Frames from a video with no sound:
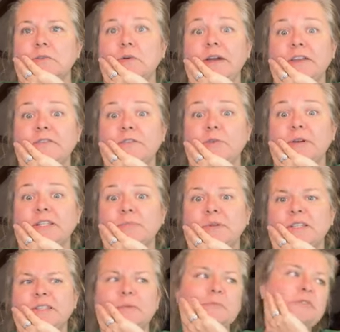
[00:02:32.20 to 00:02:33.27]
quite a few
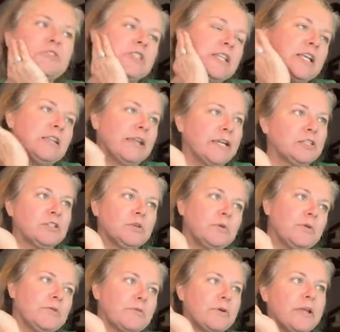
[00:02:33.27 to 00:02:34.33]
recipes. Some of you sent like
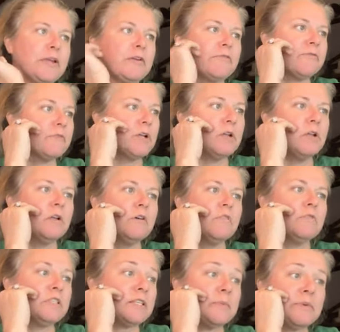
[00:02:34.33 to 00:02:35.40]
2 or 3, or
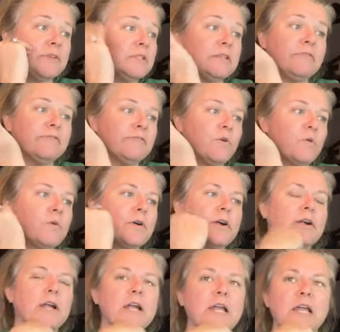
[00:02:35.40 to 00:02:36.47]
some of you sent
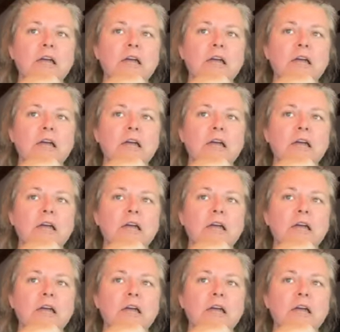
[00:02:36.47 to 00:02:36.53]
4.